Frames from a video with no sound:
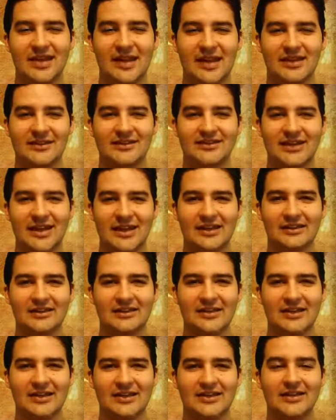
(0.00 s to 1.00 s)
and
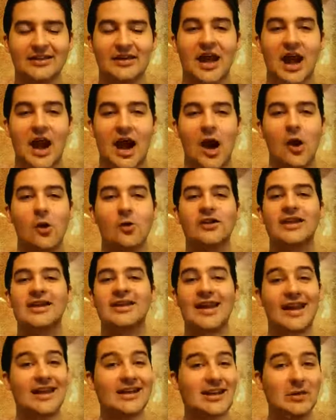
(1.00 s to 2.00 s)
secondly, how
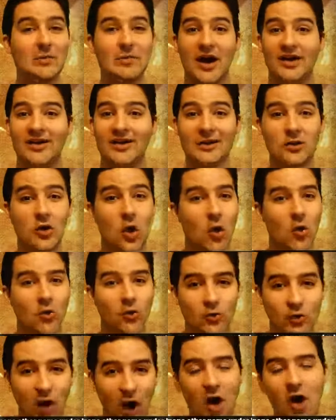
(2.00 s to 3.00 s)
can anybody go
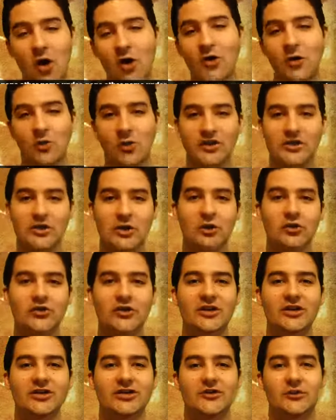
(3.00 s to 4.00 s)
wrong with
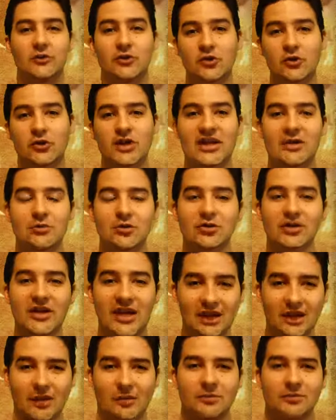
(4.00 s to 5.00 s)
using his true Hebrew
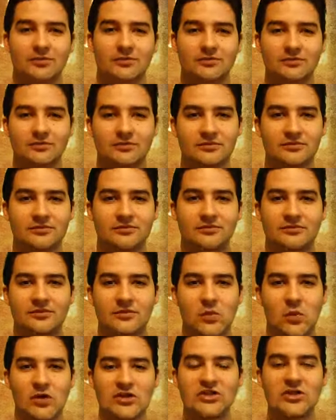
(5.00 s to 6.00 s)
name?
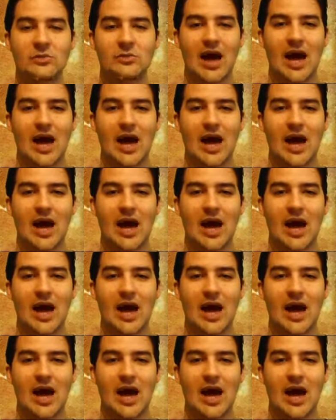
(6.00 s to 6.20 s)
Which the